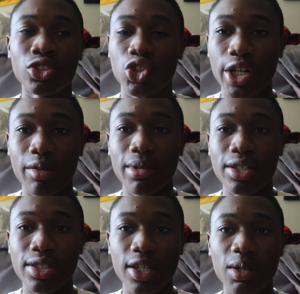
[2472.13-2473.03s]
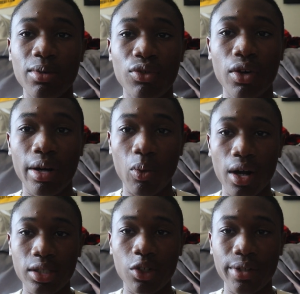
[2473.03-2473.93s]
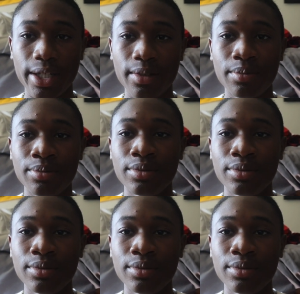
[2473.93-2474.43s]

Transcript: 30 minutes ago before I walked over here